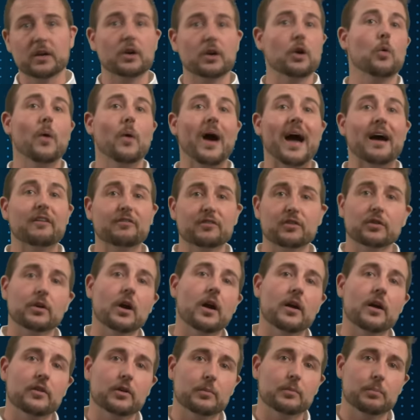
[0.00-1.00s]
go
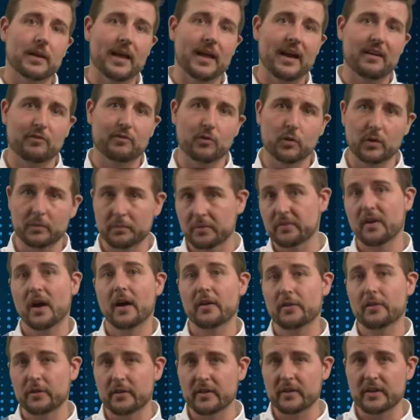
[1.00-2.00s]
after other platforms
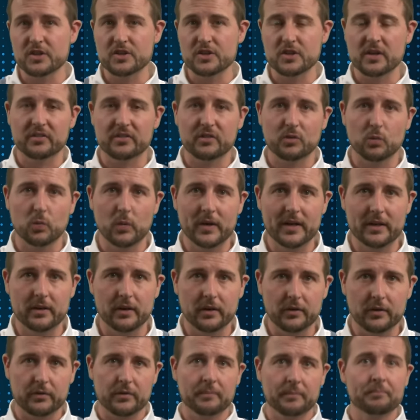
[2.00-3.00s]
other than just
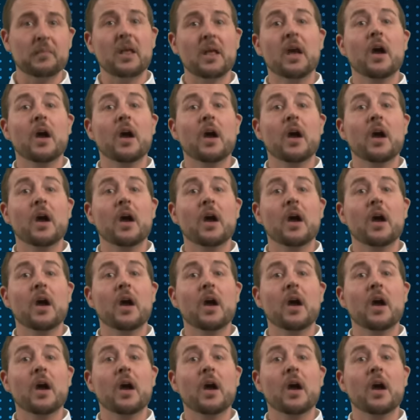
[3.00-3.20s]
Windows.